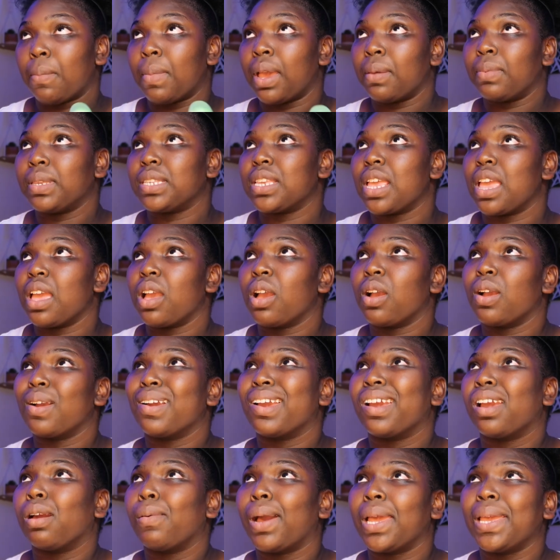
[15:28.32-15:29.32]
might be saying,
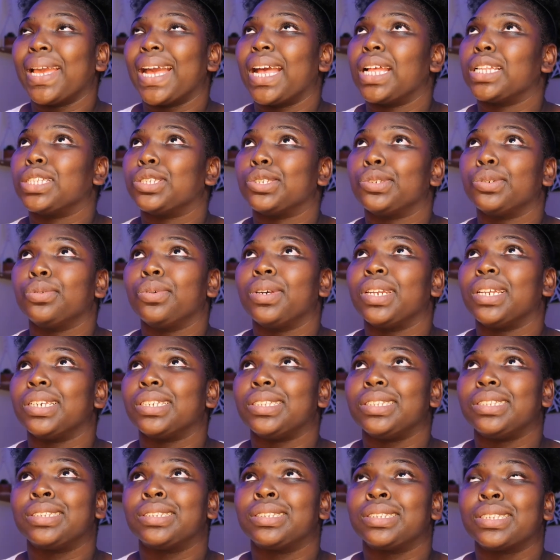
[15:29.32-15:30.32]
girl, why you got two of
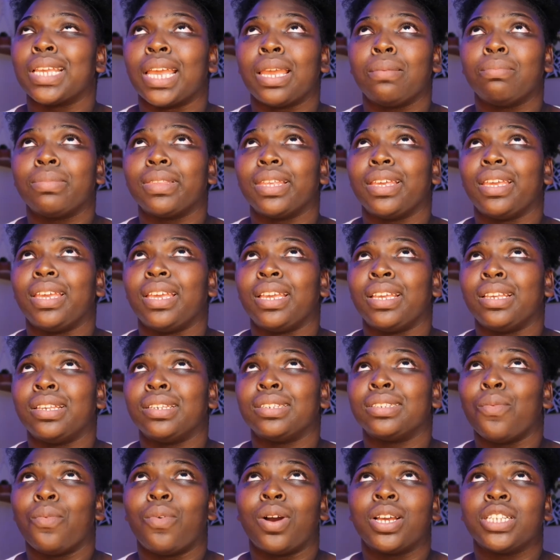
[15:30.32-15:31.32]
the same
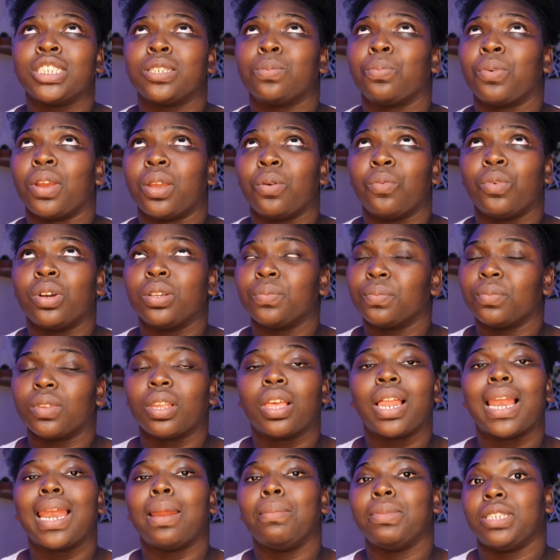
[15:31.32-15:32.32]
things? One spray, one.
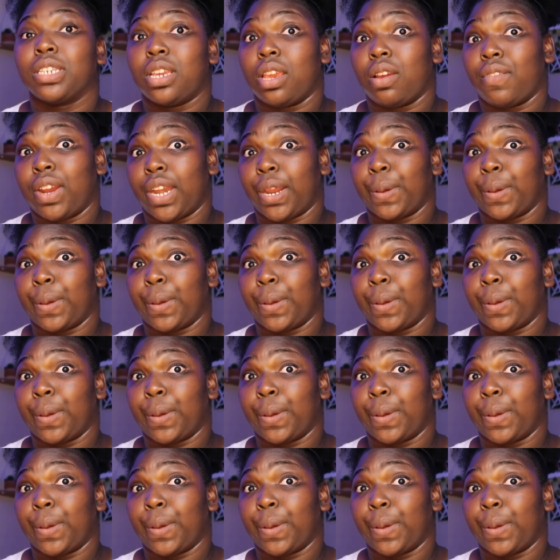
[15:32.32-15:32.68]
Let me tell y'all right